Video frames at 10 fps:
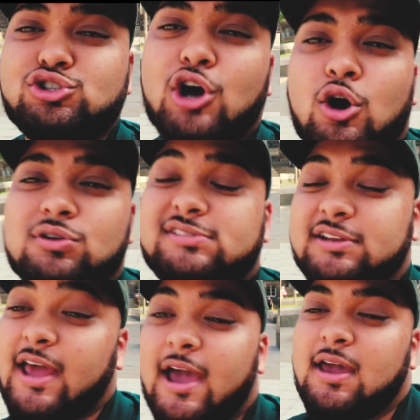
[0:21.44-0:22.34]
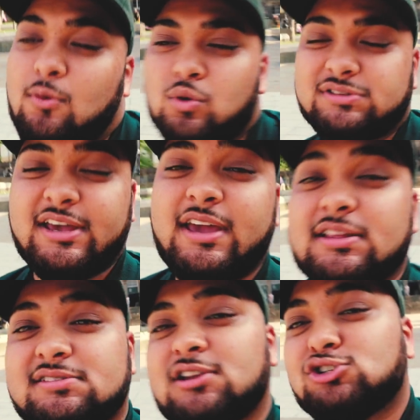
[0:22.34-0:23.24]
So today we're
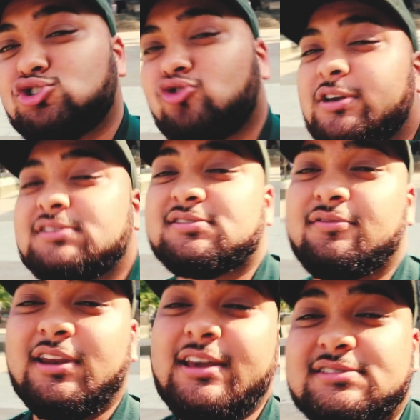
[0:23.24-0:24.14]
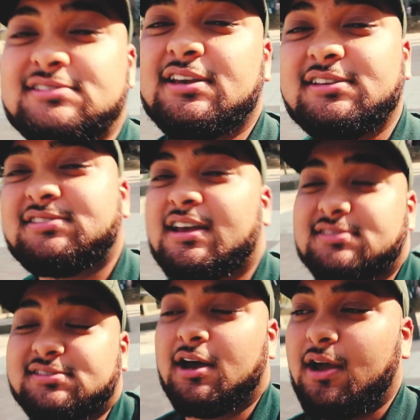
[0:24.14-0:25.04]
taking to the streets of Leeds city
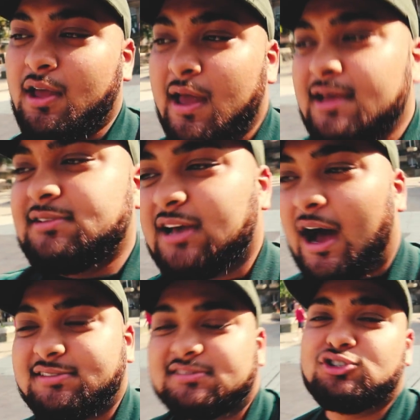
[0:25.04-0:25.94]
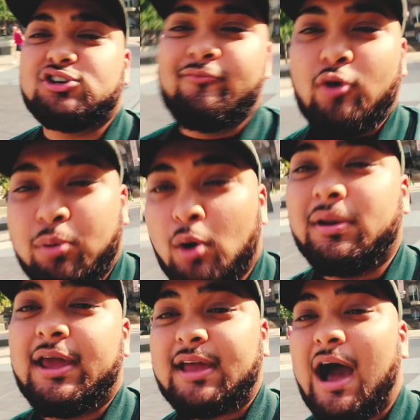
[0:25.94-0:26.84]
centre to ask the general
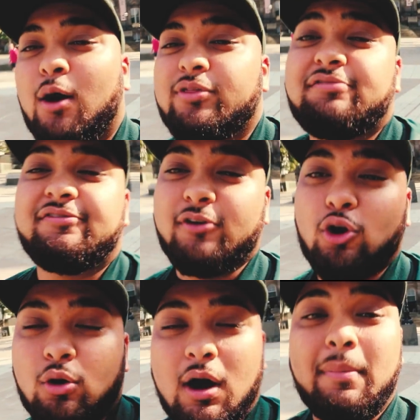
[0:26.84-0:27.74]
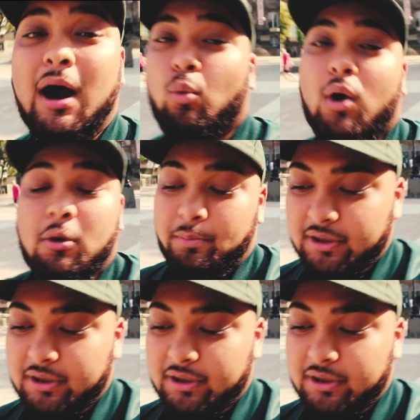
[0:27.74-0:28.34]
public how they feel about world